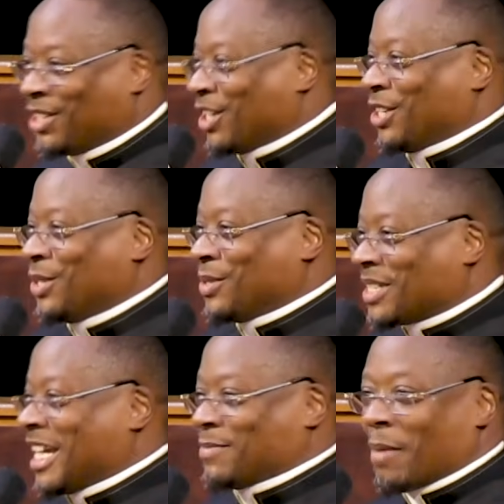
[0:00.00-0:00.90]
Good
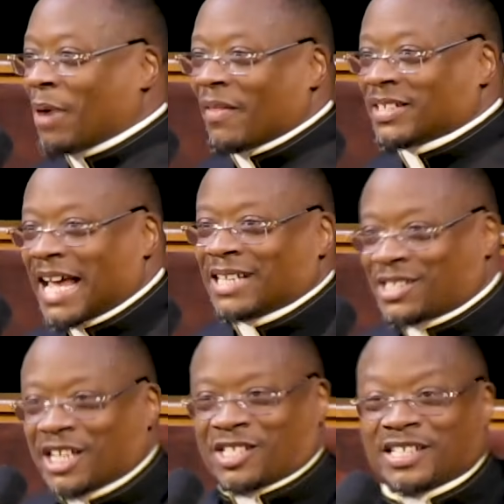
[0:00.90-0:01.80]
news is, my brothers
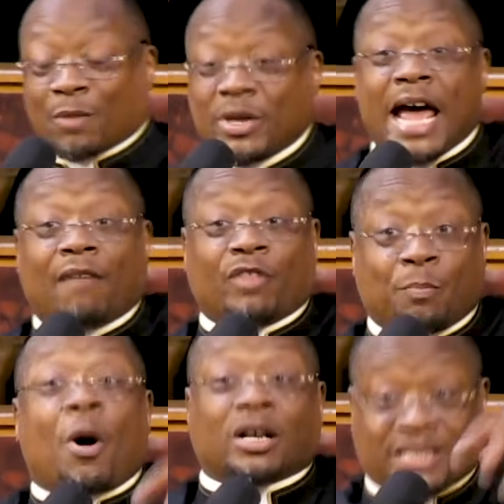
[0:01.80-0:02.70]
and sisters, that we have
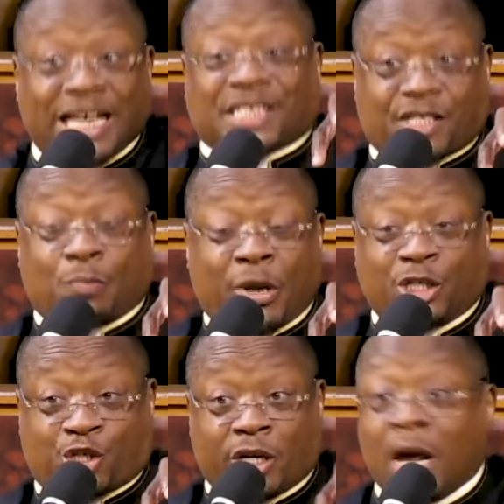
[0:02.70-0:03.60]
the
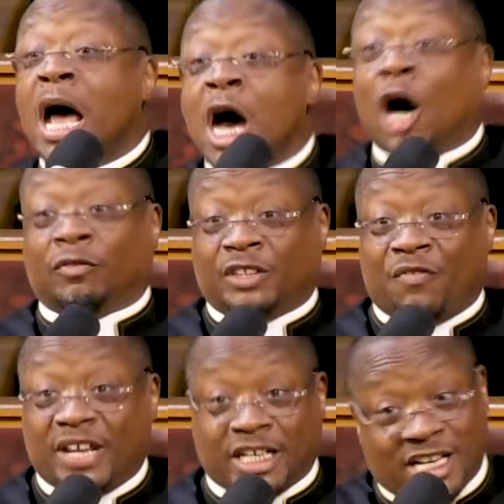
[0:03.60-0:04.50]
participation of
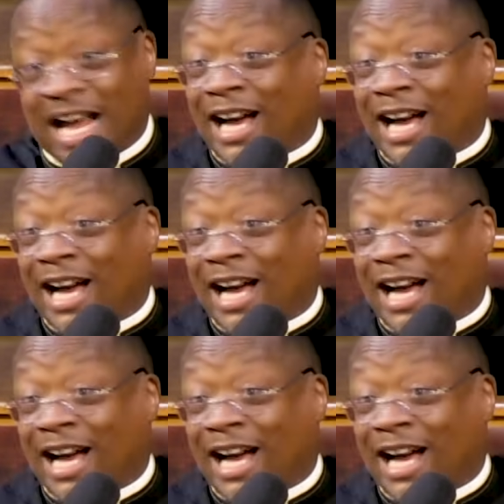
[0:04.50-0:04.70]
divinity.